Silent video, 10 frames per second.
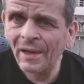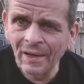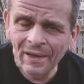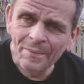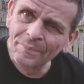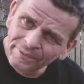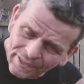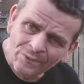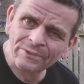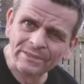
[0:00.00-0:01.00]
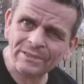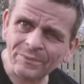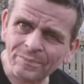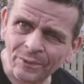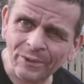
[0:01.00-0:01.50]
Uh, but now it's
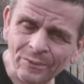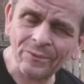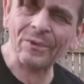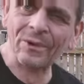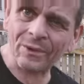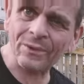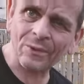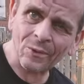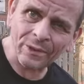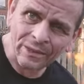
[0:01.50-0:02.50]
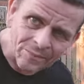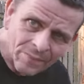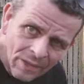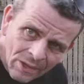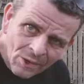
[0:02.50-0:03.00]
actually burning uh, okay.
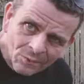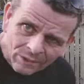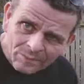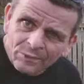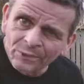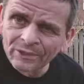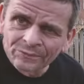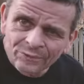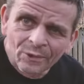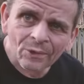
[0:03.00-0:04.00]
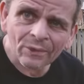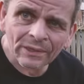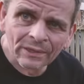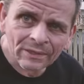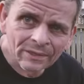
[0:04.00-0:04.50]
What I'm looking for
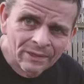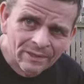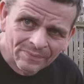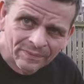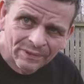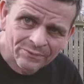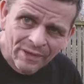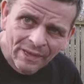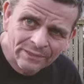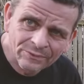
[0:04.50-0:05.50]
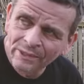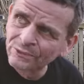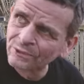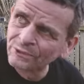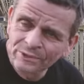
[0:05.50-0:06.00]
in, um, in the fire and trying
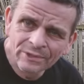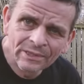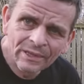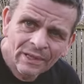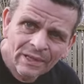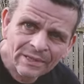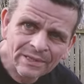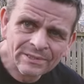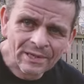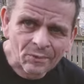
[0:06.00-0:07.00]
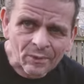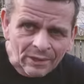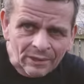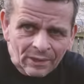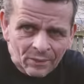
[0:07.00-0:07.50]
to adjust it is that I
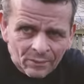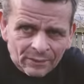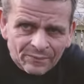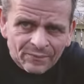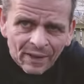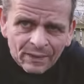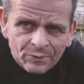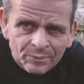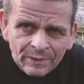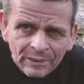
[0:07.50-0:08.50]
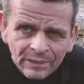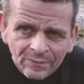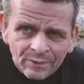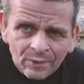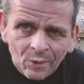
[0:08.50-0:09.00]
want, I want the fire to be
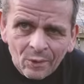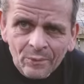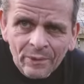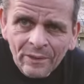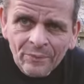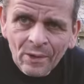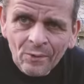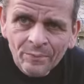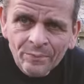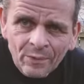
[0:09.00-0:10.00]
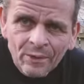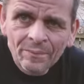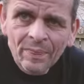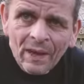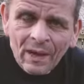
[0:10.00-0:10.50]
even all the way around.
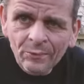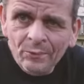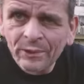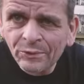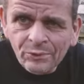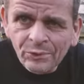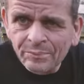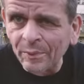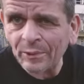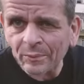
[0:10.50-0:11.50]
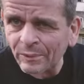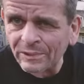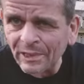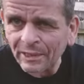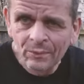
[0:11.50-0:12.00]
Um, I don't want it to just burn in one
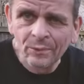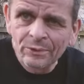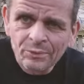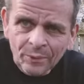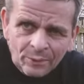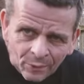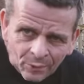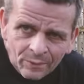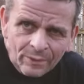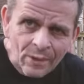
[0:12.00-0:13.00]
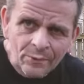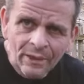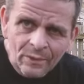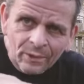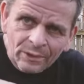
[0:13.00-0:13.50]
side. I want it to burn all around,
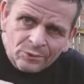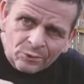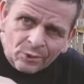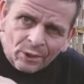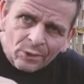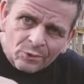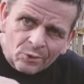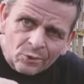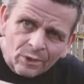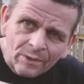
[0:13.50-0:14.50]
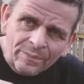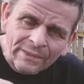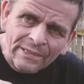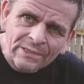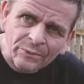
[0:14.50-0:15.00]
and I want it to to um,
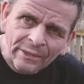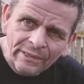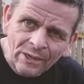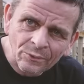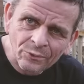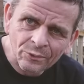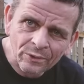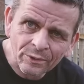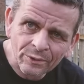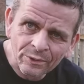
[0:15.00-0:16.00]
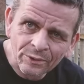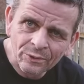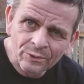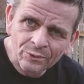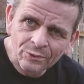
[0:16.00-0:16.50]
eat its way down to the
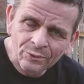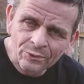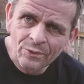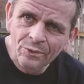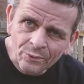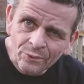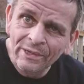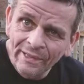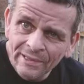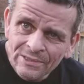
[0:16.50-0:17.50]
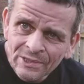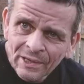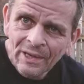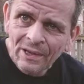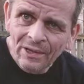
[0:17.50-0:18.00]
uh, to, through the layers
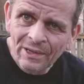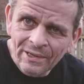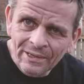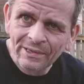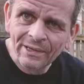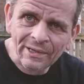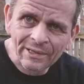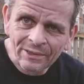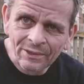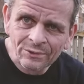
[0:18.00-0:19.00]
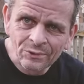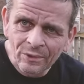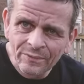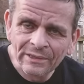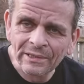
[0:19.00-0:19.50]
uh, at a, a, sort
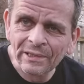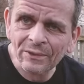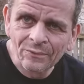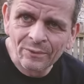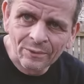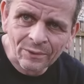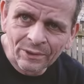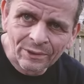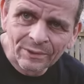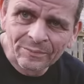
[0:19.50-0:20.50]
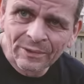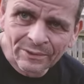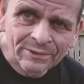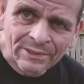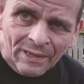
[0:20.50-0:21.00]
of an equal um, uh,
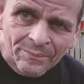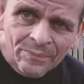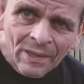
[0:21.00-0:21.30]
time.